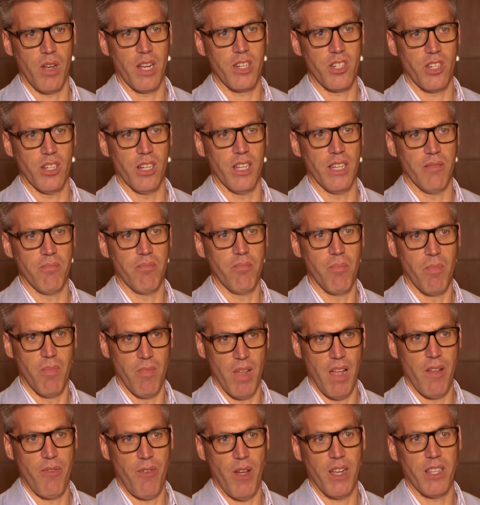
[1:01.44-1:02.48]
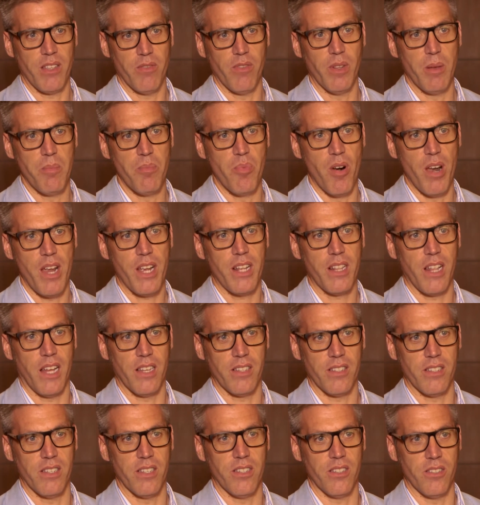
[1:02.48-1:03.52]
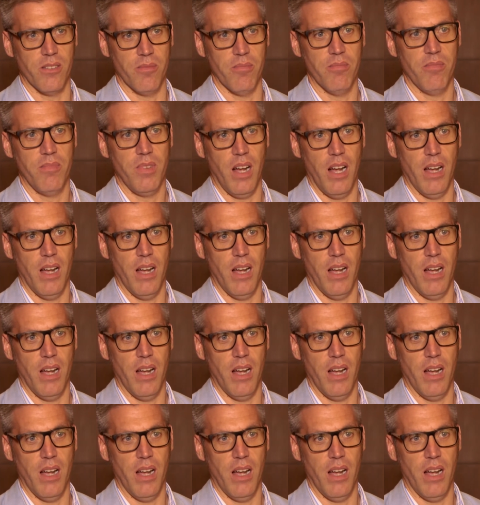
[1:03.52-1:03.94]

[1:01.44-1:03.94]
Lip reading: actually effectively break that system.